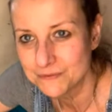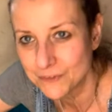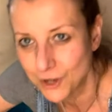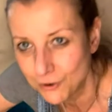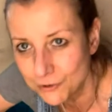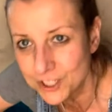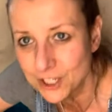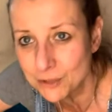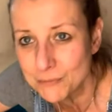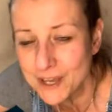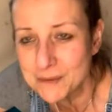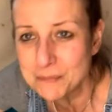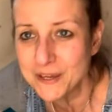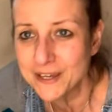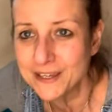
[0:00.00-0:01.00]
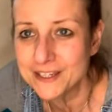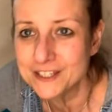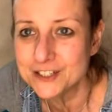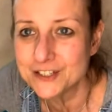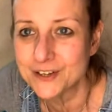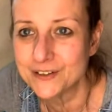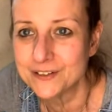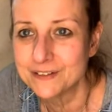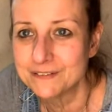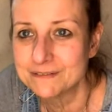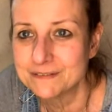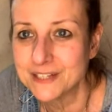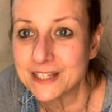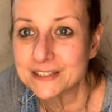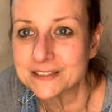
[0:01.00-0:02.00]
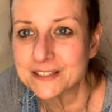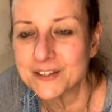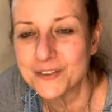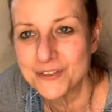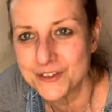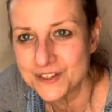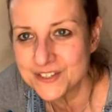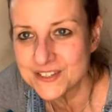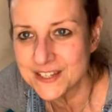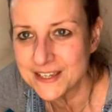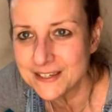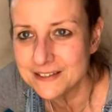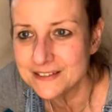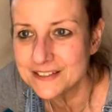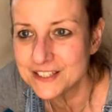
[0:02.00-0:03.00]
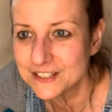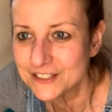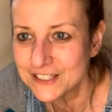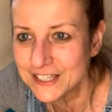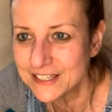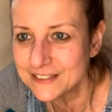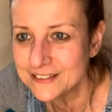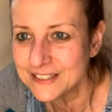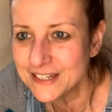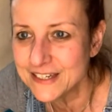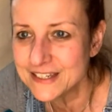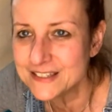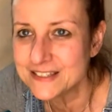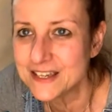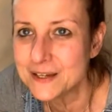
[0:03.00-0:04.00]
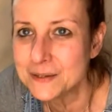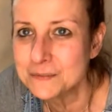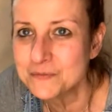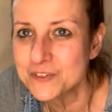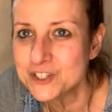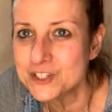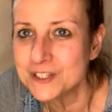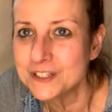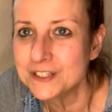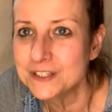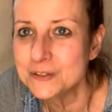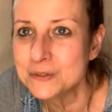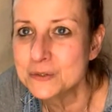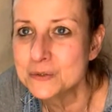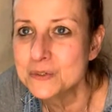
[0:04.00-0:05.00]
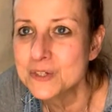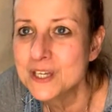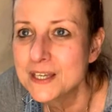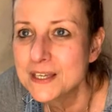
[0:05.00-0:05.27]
only on my page on next Thursday. Till then, guys, I'm wishing you